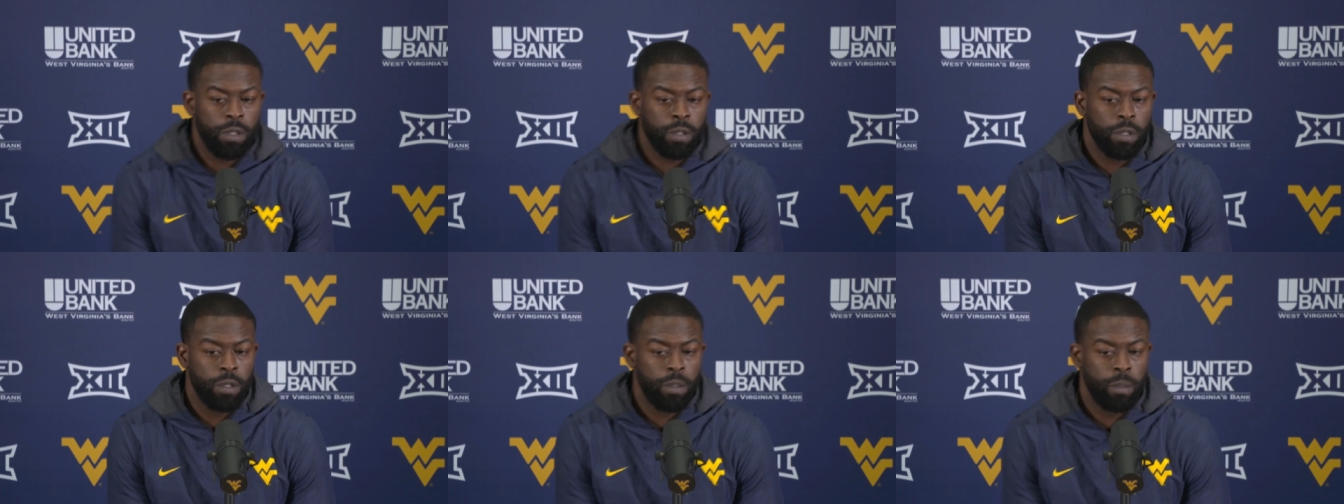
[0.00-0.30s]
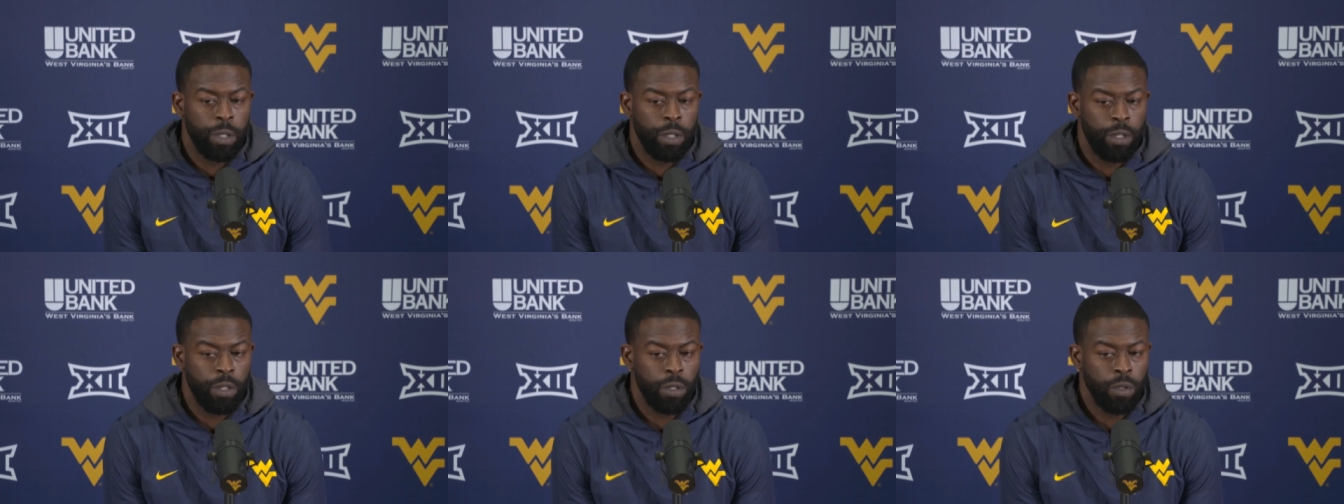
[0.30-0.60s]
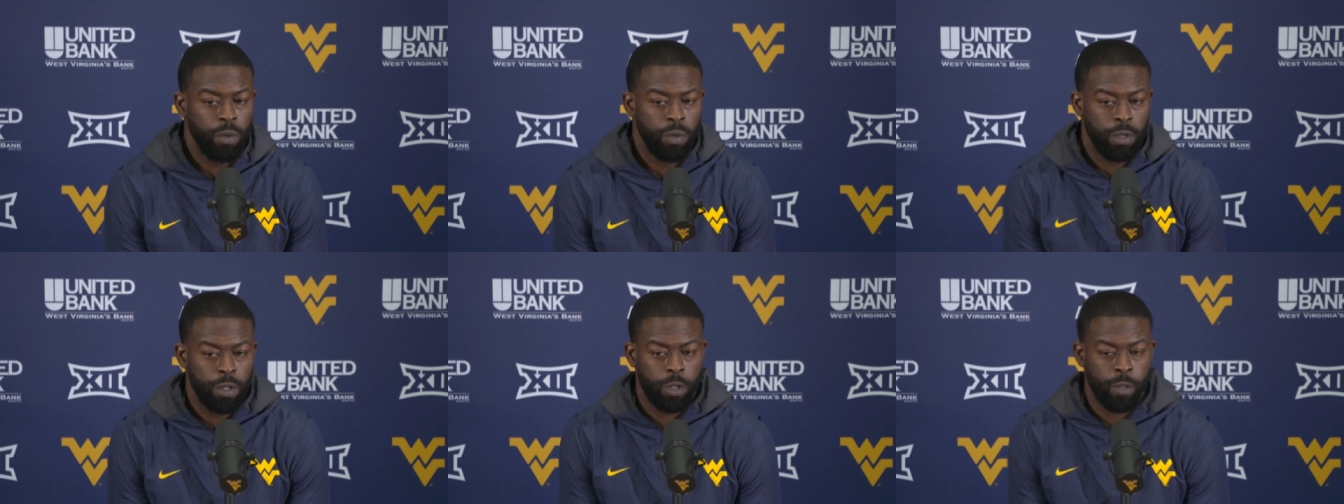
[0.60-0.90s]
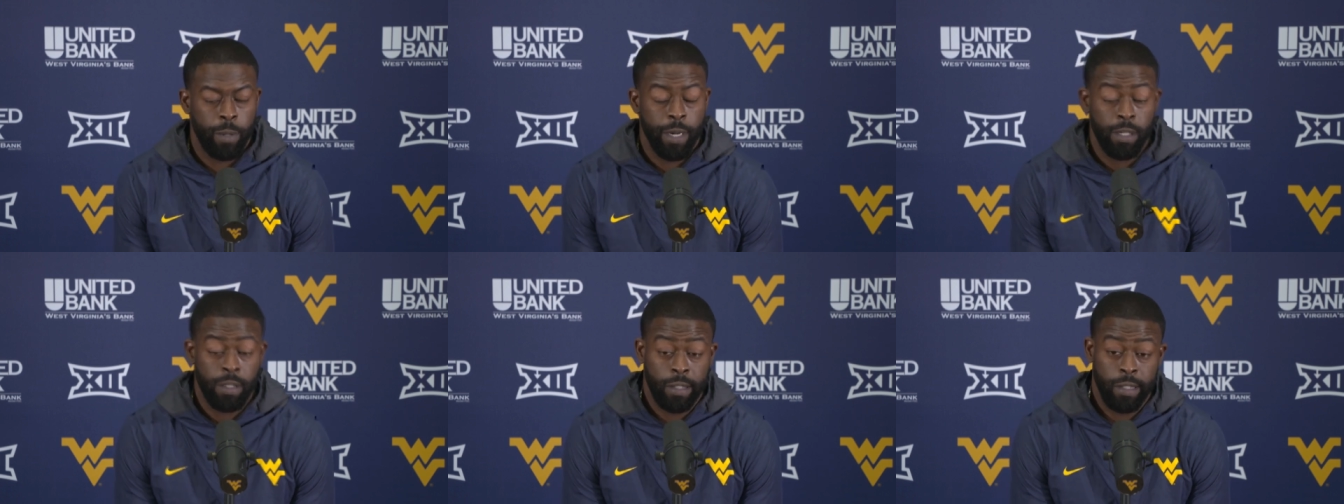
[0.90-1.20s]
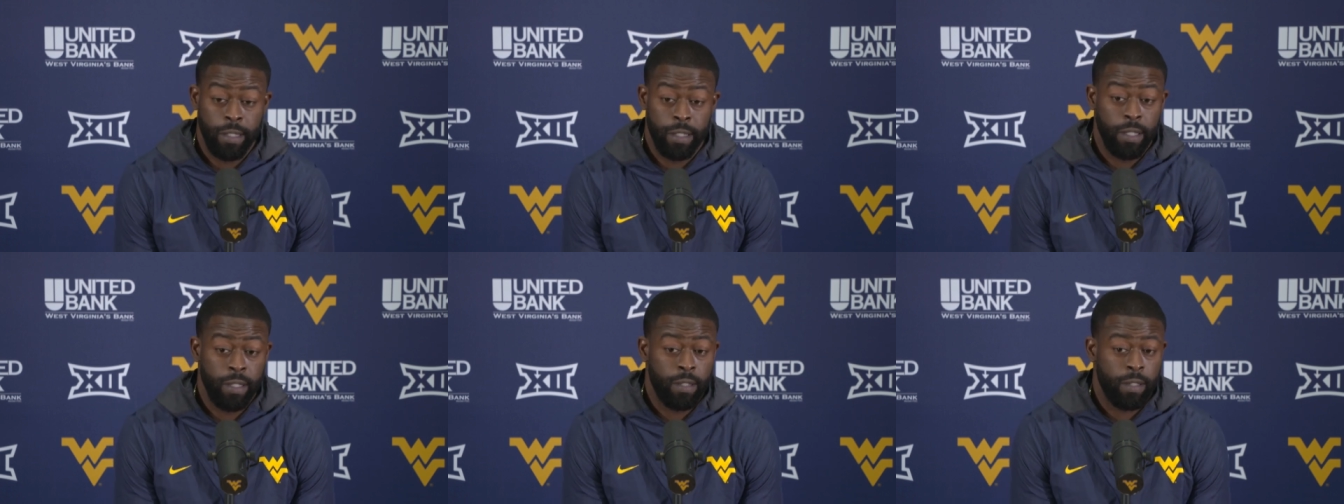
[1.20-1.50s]
is going to be huge,
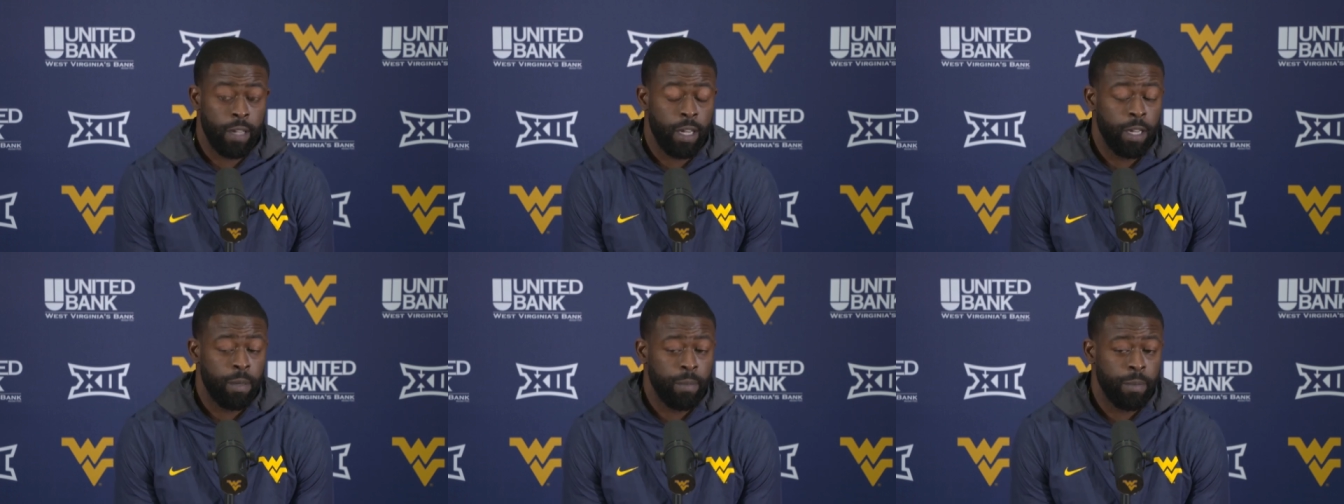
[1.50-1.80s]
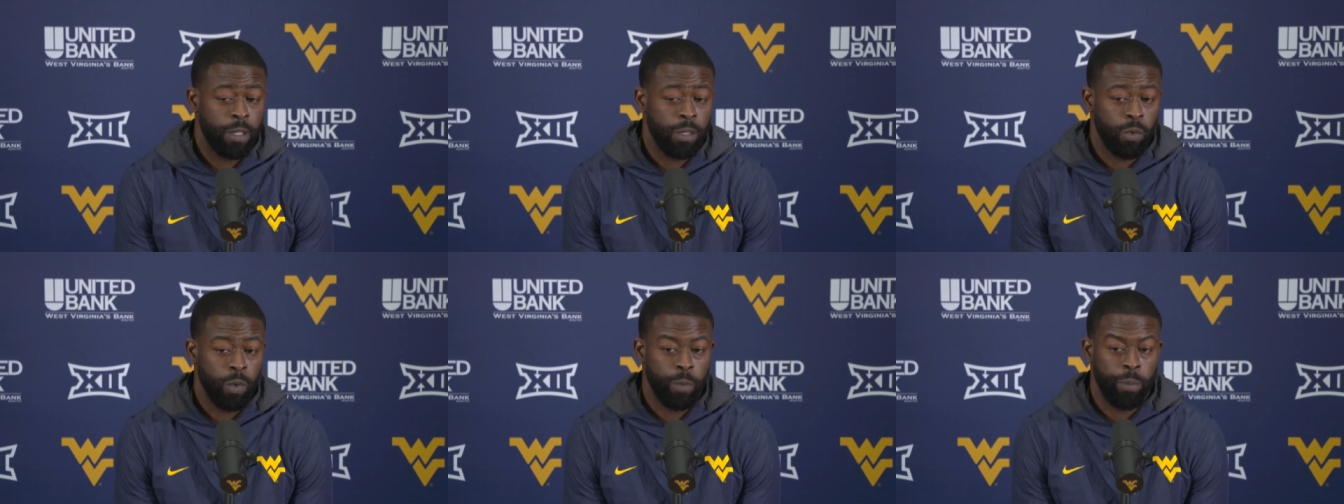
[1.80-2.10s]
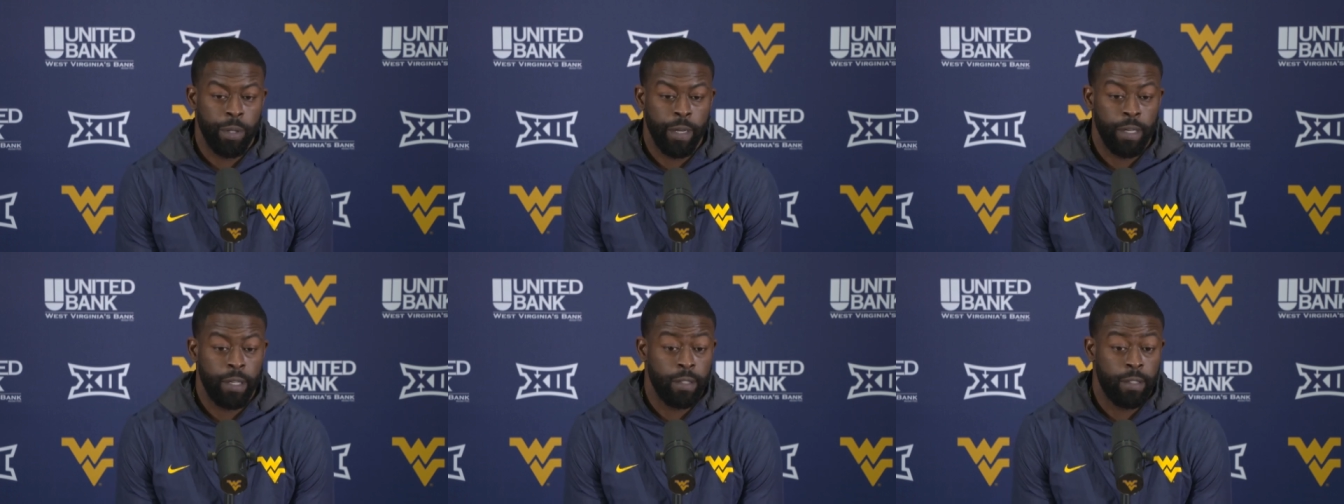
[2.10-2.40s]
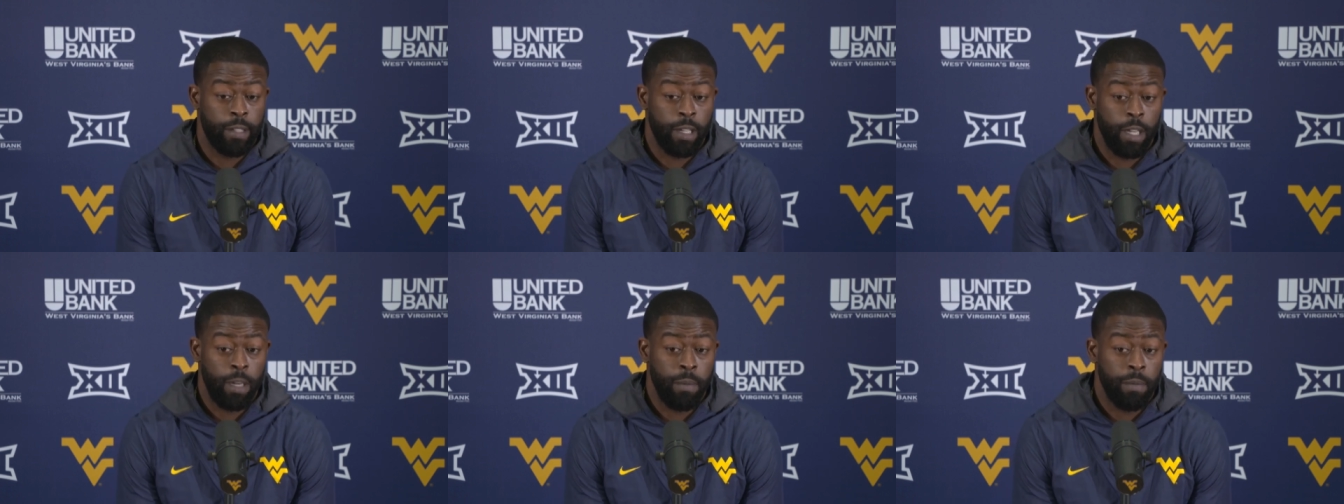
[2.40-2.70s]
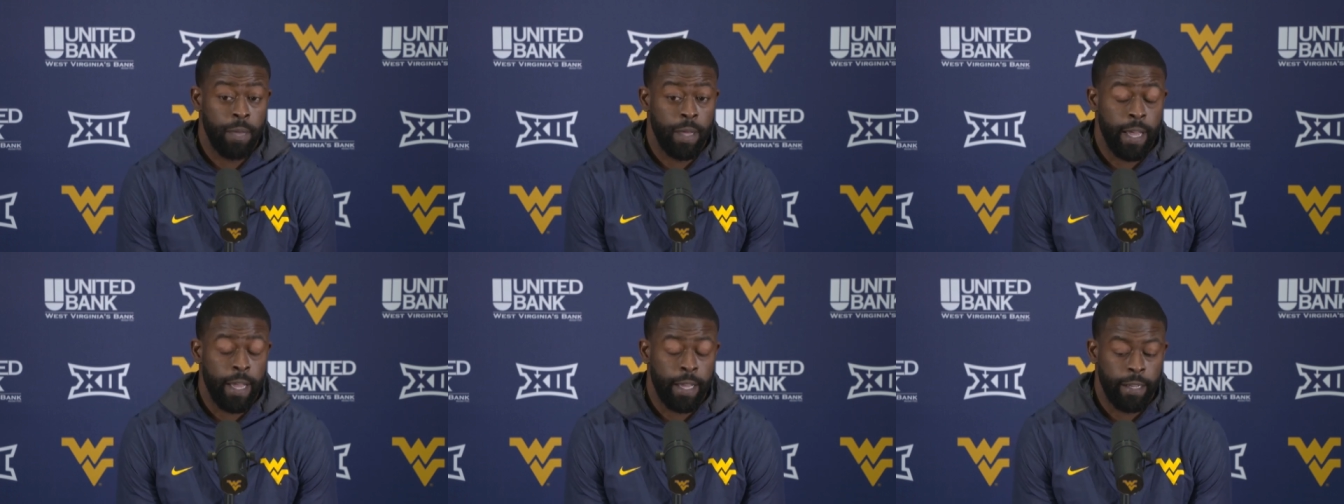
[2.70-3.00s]
especially in this game, because we're playing a
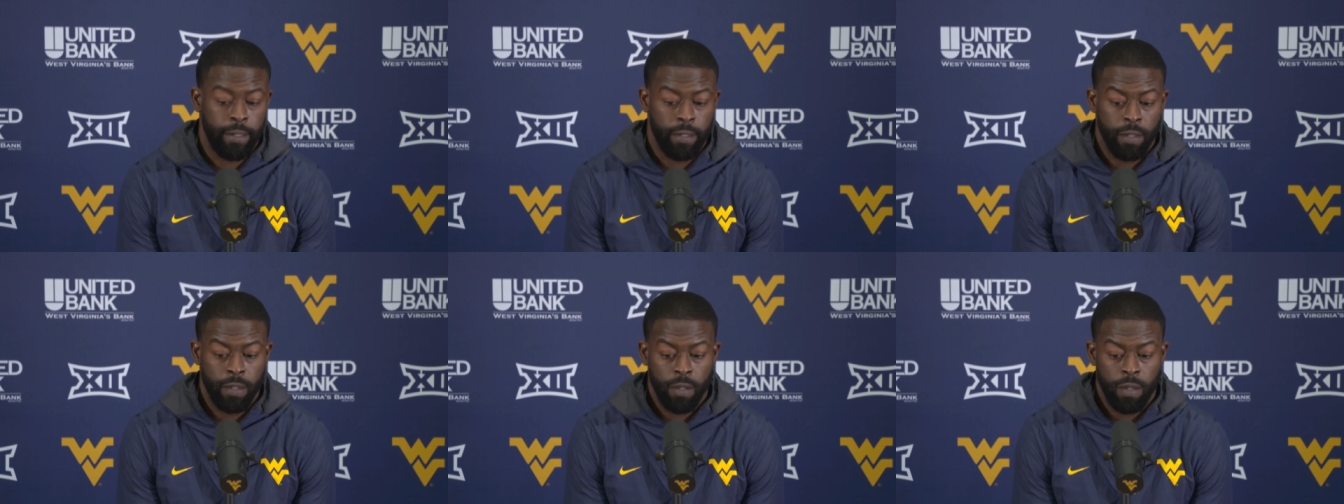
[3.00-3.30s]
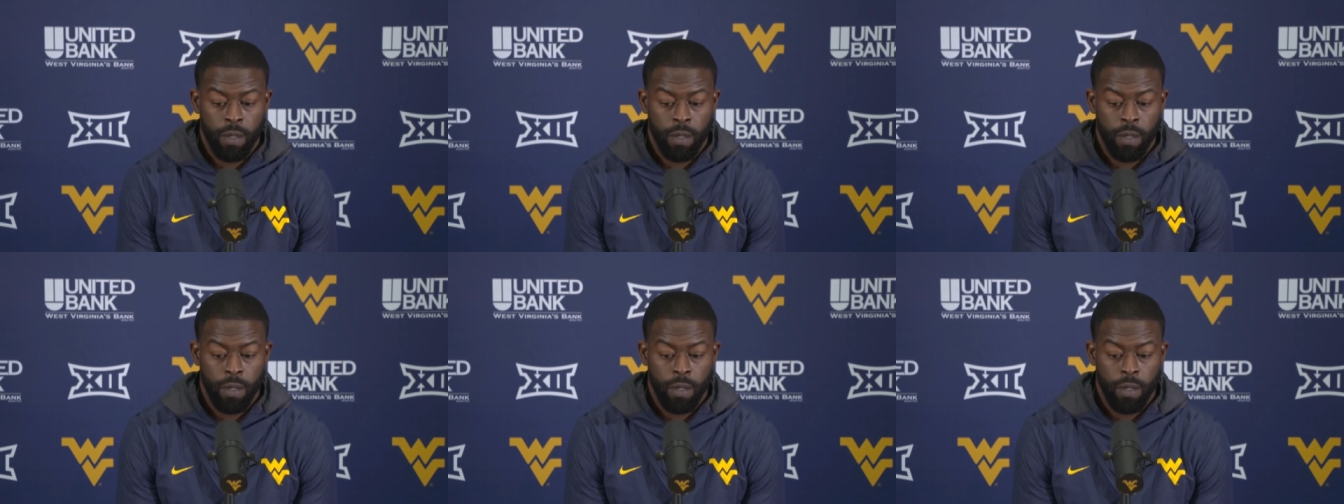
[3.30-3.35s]
team that